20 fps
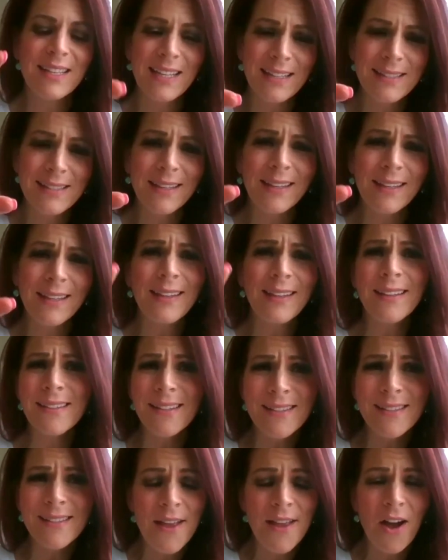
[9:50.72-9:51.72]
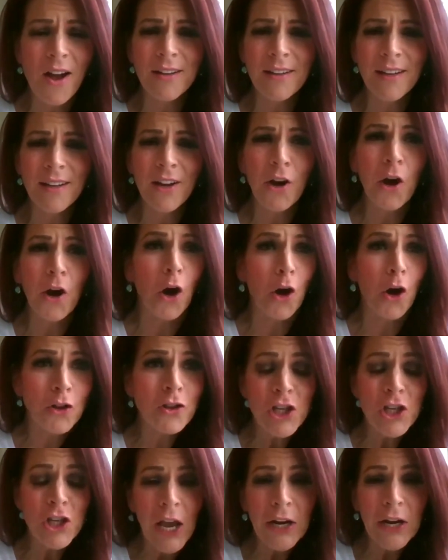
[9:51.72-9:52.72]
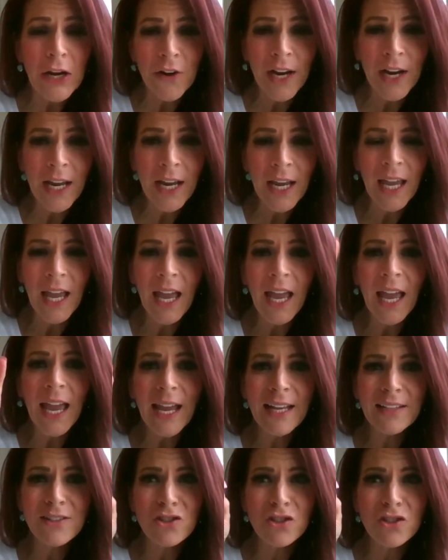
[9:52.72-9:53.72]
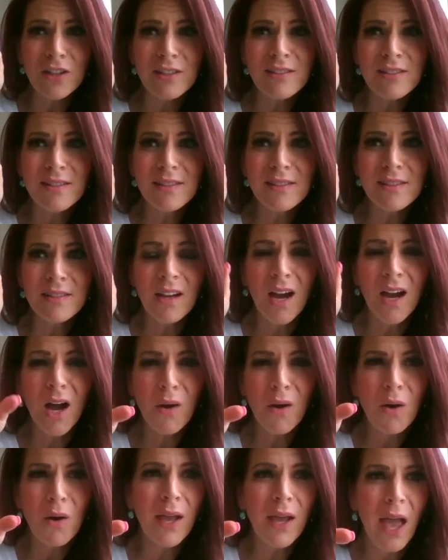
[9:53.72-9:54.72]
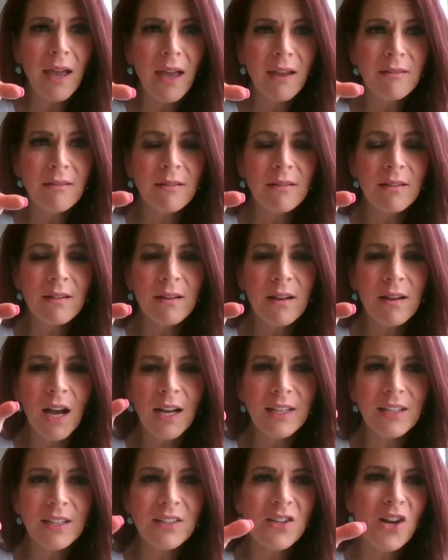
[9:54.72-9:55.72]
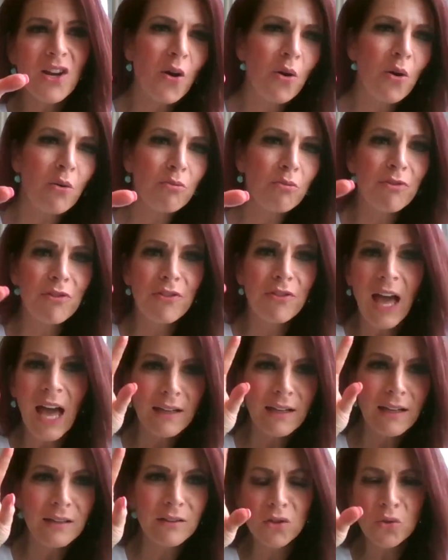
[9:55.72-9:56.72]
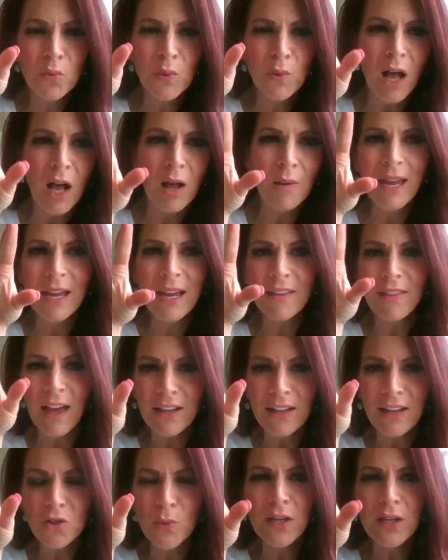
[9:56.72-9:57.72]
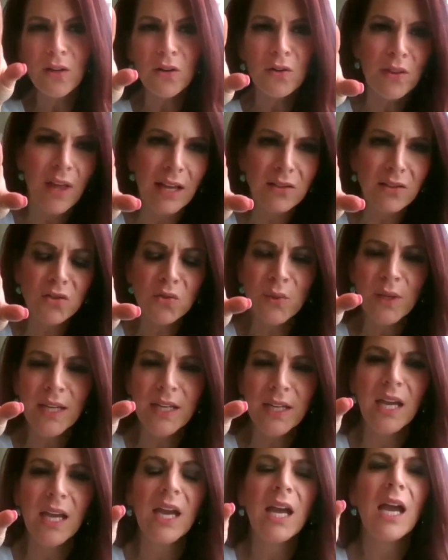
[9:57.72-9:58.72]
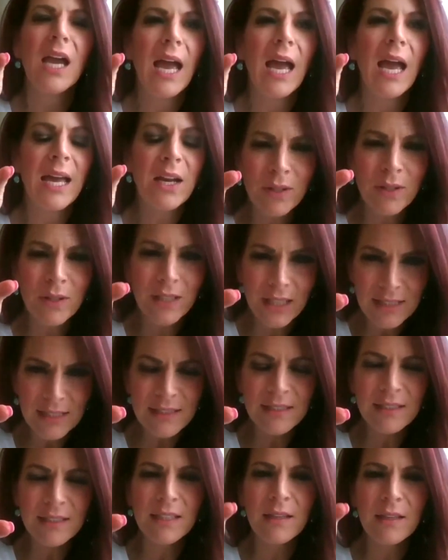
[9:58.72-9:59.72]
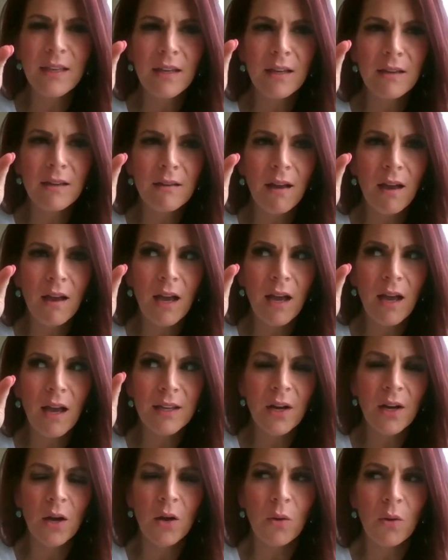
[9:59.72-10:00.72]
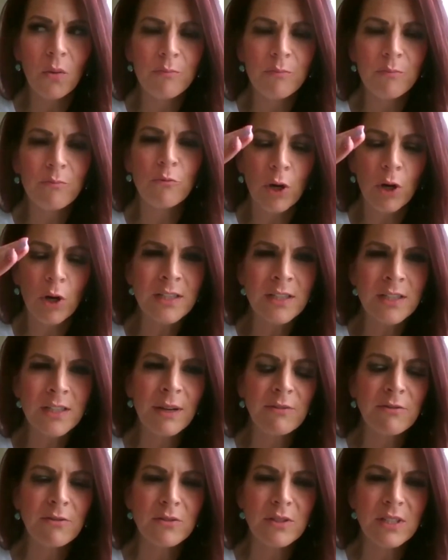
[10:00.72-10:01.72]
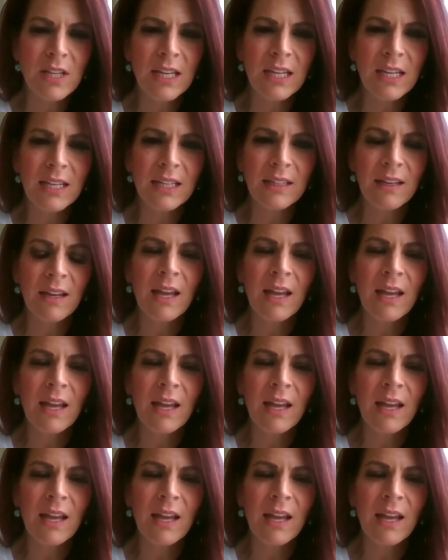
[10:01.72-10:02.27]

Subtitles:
easy because it's not earth shattering. It's just, oh, okay, I didn't know that I'll make that tweak or that tweak, and it will easily, you know, work into my routine